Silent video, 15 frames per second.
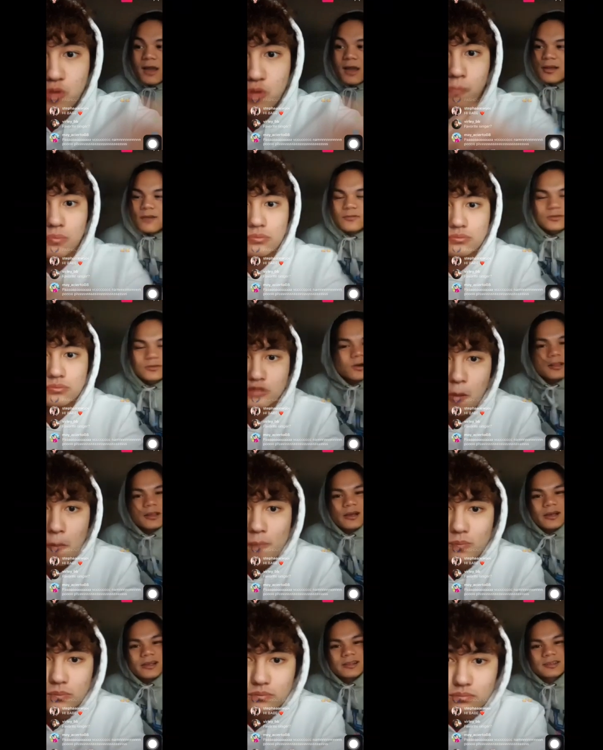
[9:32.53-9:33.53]
Speaker 1: I love
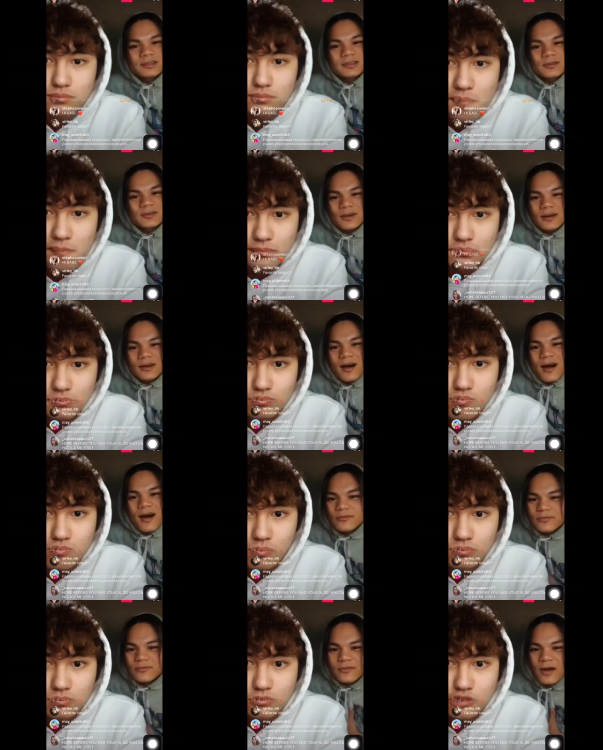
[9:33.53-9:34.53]
Twilight. It's like
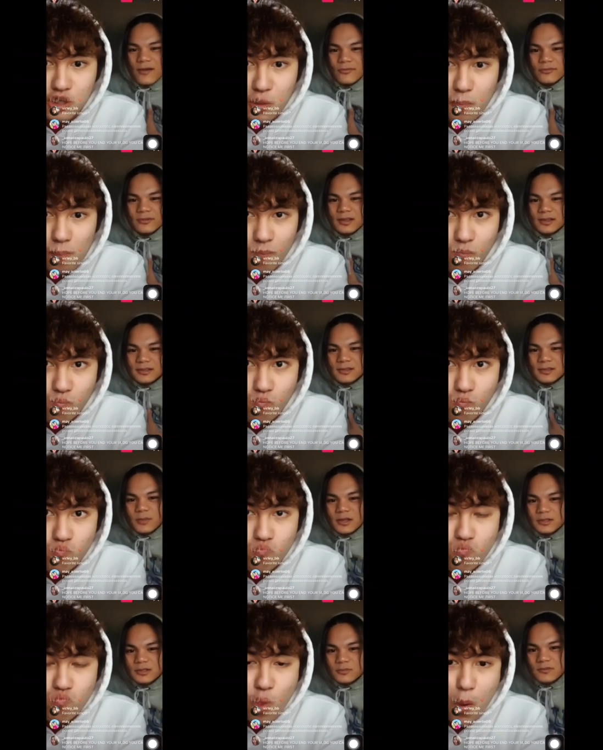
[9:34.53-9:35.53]
I, I feel like it's the
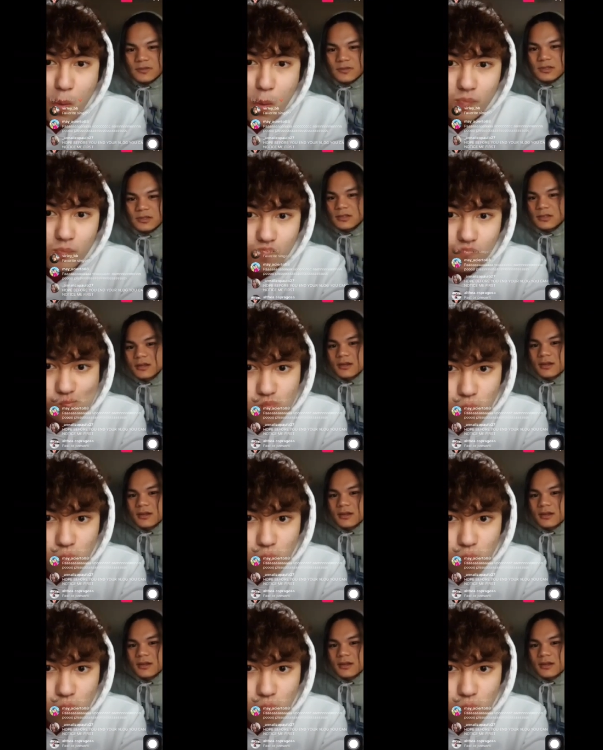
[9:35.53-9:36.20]
best movie.